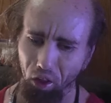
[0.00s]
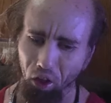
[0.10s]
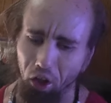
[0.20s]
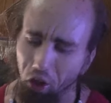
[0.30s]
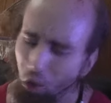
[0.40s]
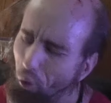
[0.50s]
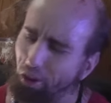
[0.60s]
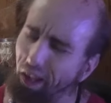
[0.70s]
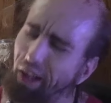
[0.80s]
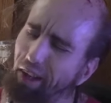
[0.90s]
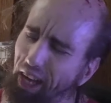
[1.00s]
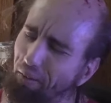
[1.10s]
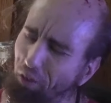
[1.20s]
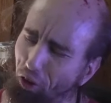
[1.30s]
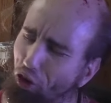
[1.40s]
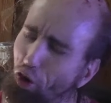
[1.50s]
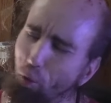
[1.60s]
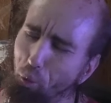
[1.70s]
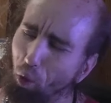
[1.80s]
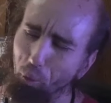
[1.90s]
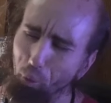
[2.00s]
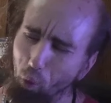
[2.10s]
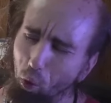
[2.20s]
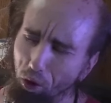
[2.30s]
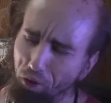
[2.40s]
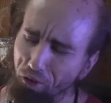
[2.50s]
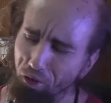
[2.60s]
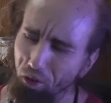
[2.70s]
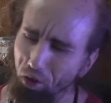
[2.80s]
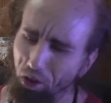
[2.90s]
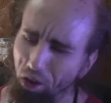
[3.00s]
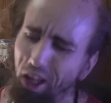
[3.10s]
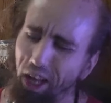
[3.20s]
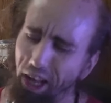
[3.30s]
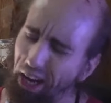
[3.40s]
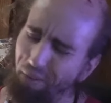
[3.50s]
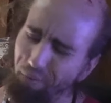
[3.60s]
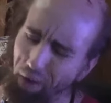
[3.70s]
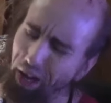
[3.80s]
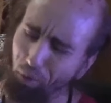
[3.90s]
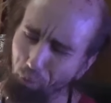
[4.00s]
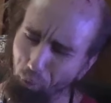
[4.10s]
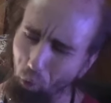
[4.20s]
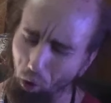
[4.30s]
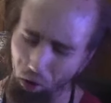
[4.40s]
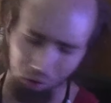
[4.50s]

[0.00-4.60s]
You would think after two world wars, an Iraq war,